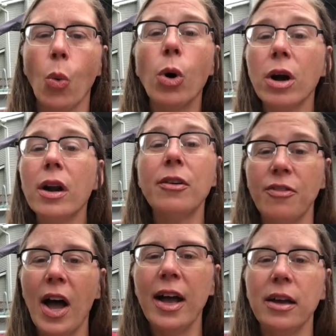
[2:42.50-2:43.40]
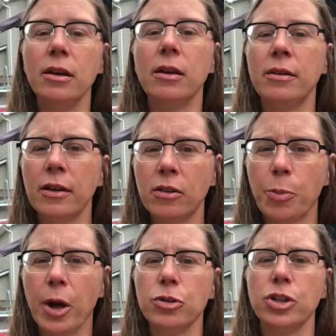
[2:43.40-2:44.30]
We're gonna find
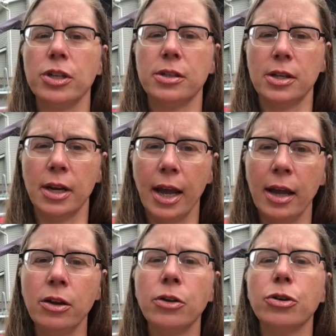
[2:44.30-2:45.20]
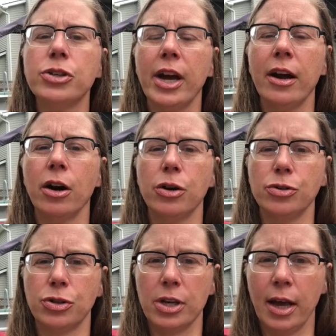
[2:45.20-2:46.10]
disc bulges and annular
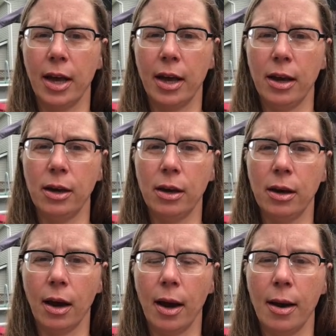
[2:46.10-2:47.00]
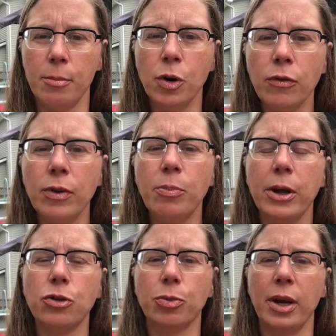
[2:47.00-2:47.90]
tears and nerve
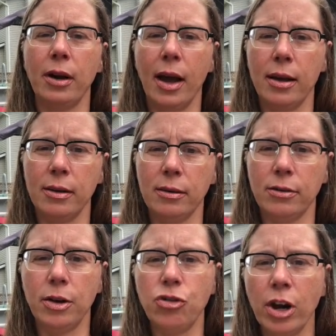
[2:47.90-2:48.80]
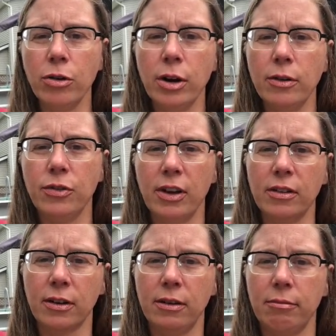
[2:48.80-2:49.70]
impingement and degenerative
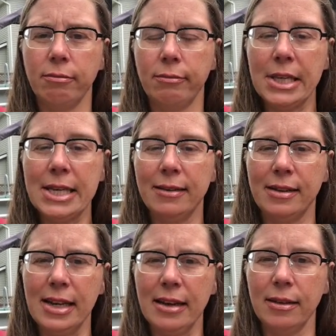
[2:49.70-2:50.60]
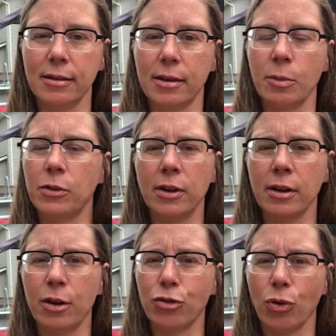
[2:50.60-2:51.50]
disc disease. I'm still
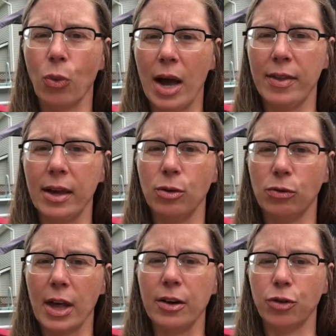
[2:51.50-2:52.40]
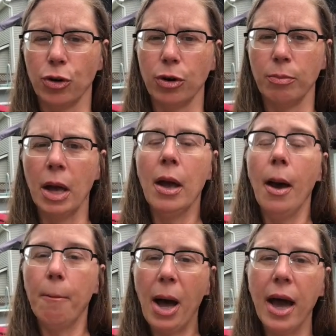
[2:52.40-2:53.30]
not sure why they use that term,
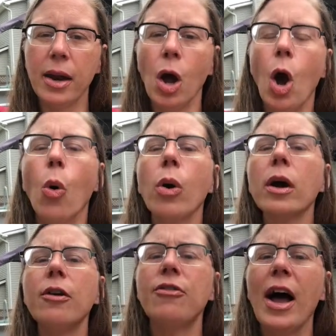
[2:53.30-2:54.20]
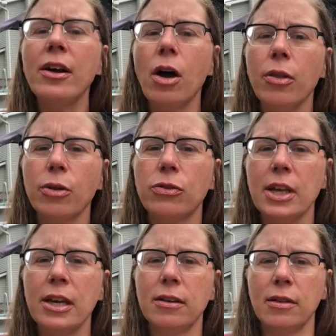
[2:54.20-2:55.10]
but we're going to find all those
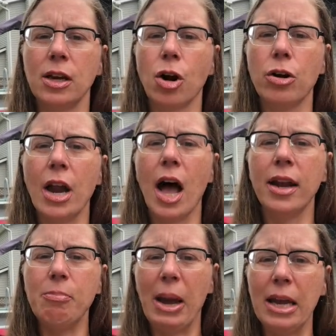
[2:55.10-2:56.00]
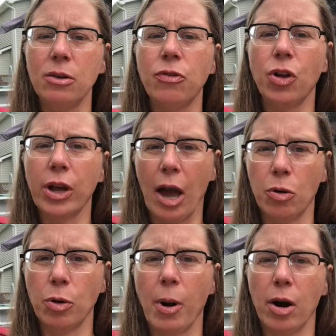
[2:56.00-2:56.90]
things in our non-painful
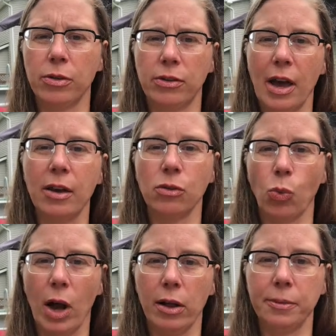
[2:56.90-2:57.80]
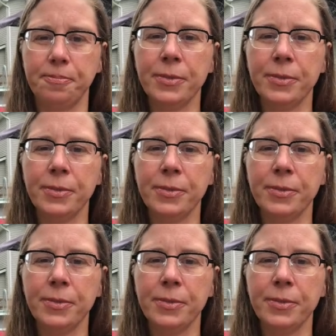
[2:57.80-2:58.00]
counterparts as well.